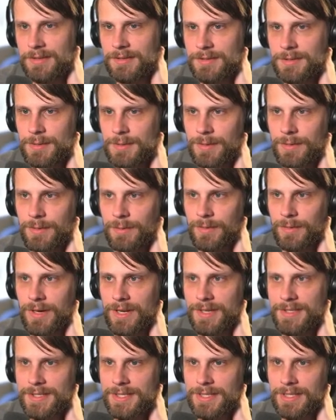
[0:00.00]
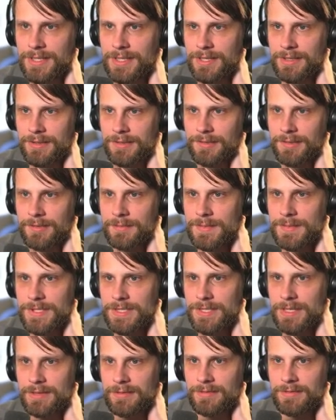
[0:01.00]
Do we want to kill some
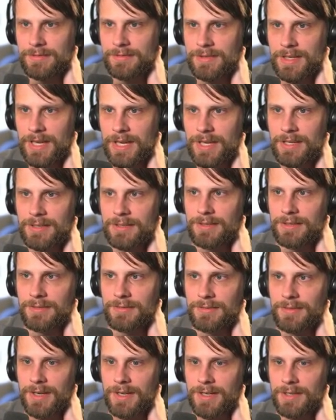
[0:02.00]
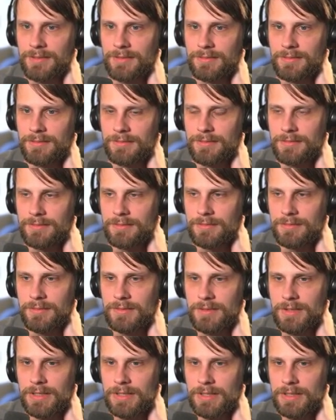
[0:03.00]
stuff? Kind of, right?
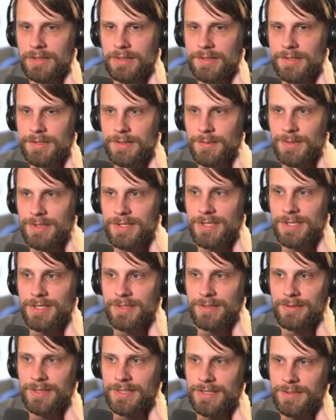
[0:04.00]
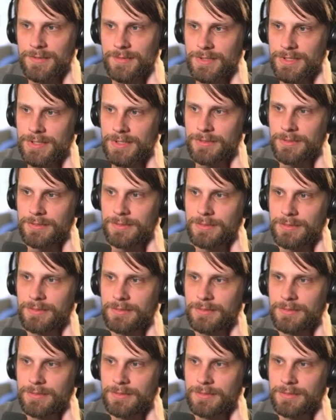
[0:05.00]
So we can just do this for 2.